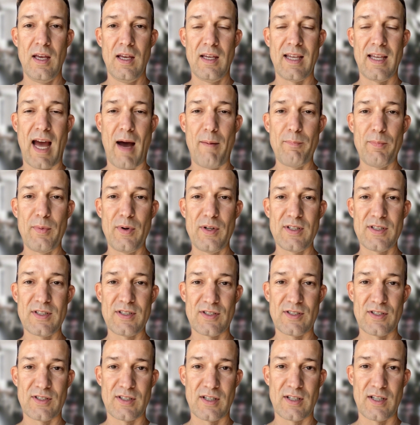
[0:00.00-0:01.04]
The output
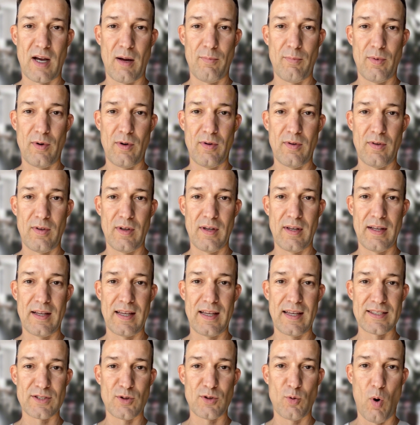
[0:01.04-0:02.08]
isn't just a number,
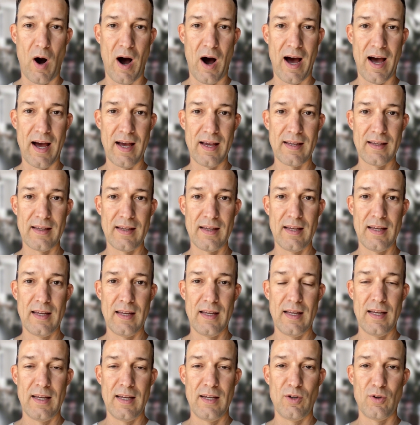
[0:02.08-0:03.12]
it's a why.
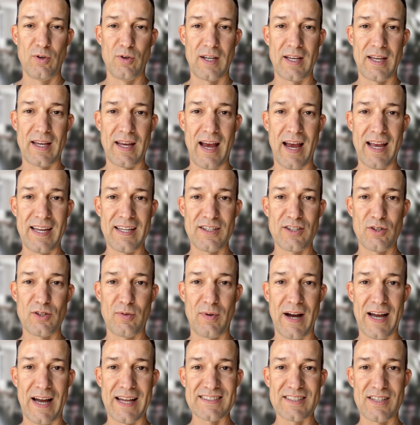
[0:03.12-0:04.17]
You can hand it to
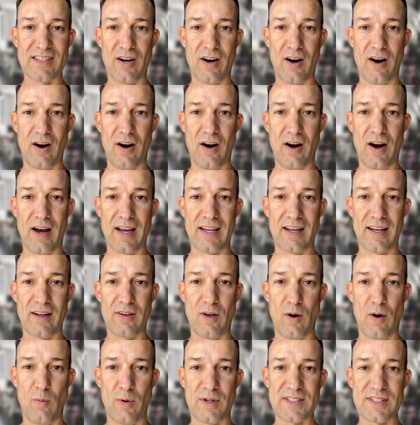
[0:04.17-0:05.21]
an SDR and they'll
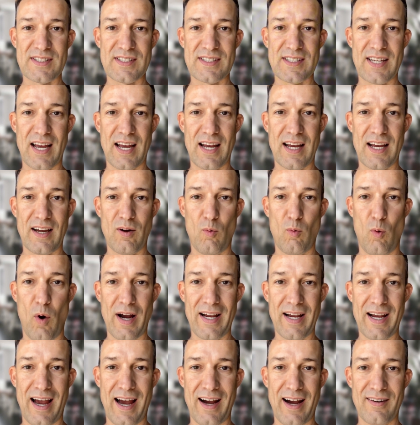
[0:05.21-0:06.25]
know what to say and
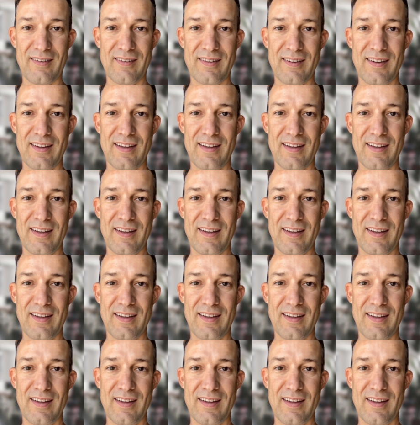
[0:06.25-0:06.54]
why now.